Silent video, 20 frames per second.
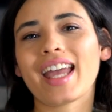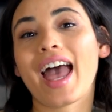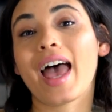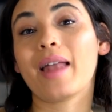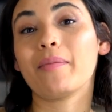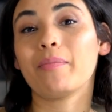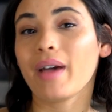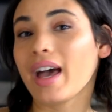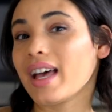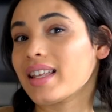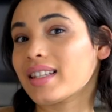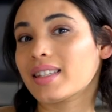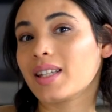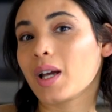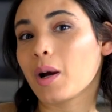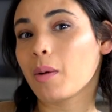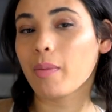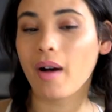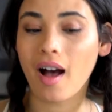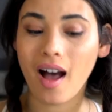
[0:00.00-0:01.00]
and
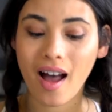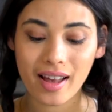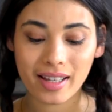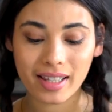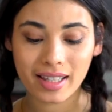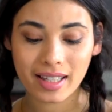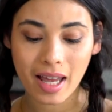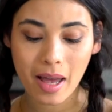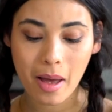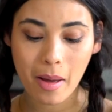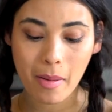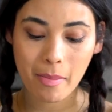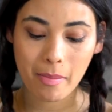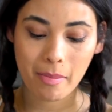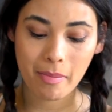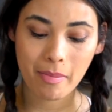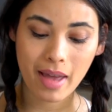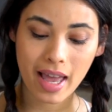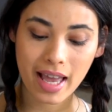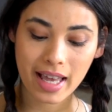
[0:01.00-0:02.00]
pesto pasta
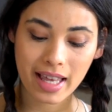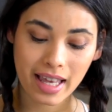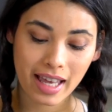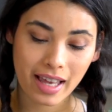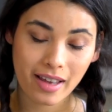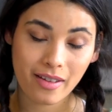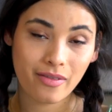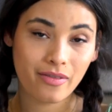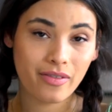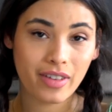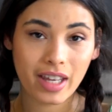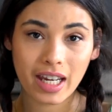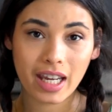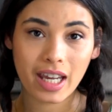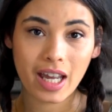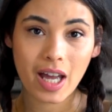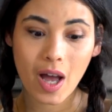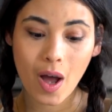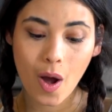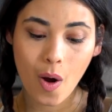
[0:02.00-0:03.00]
making
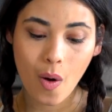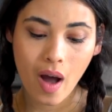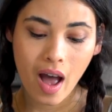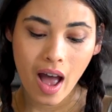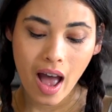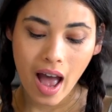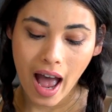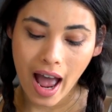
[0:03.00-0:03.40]
video.